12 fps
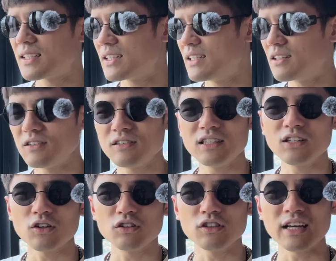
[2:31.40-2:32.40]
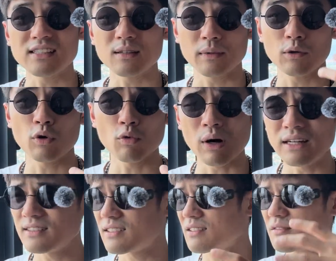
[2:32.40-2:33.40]
in order to get something we
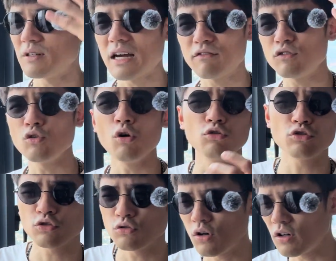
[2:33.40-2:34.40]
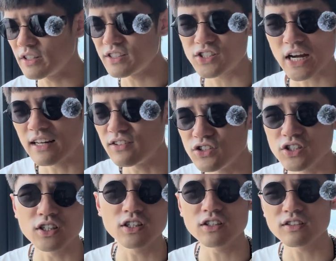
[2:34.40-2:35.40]
want, we have to go through all these
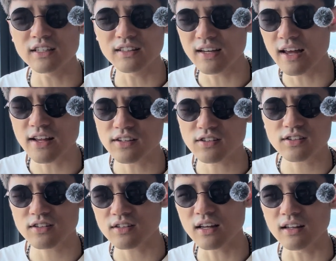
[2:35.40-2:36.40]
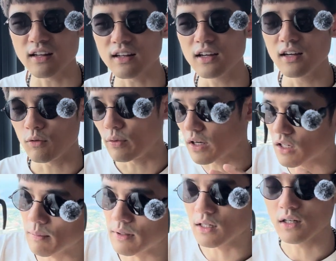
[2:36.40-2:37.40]
challenges and tests, and then we got
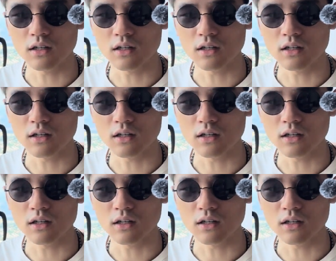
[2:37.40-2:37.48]
to be,